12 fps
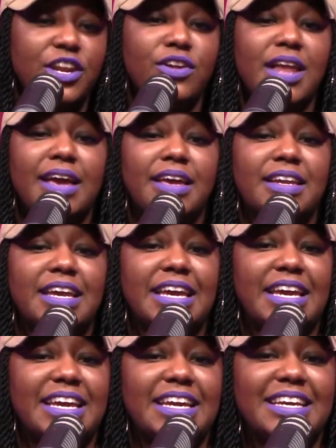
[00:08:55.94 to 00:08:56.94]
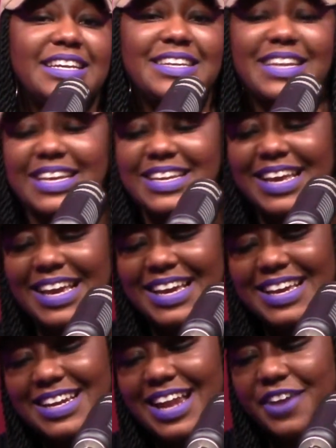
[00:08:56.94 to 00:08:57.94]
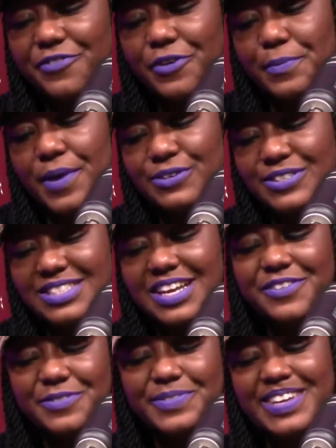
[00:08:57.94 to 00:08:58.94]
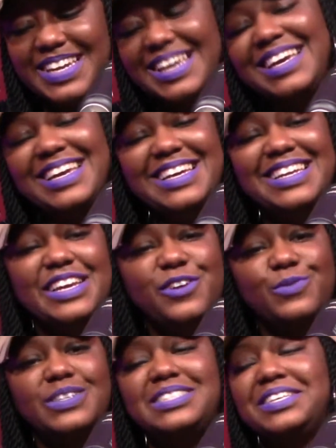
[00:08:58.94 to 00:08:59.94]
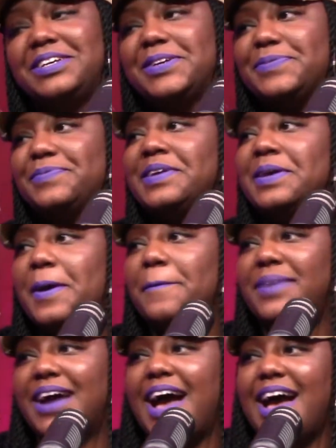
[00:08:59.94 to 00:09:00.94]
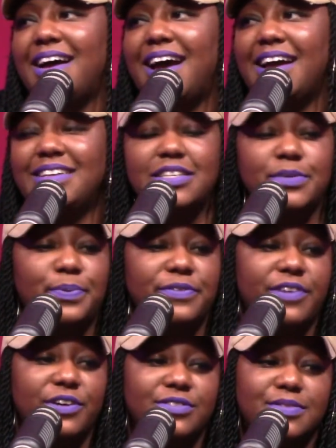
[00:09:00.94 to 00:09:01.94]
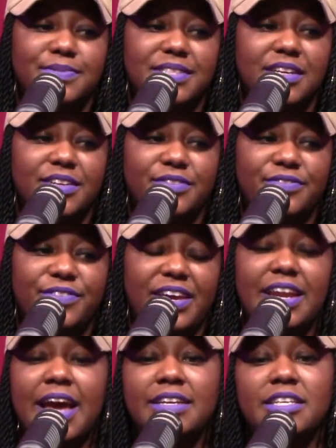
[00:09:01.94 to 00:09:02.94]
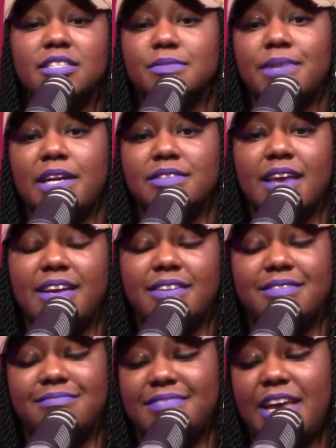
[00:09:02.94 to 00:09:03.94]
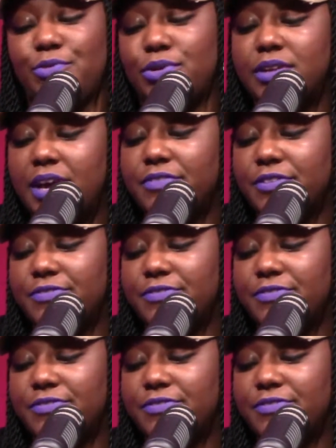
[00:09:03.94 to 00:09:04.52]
though, like, in the end, like, for most of them in the end, it was them. But I did provoke some stuff. And I did some dirt they will never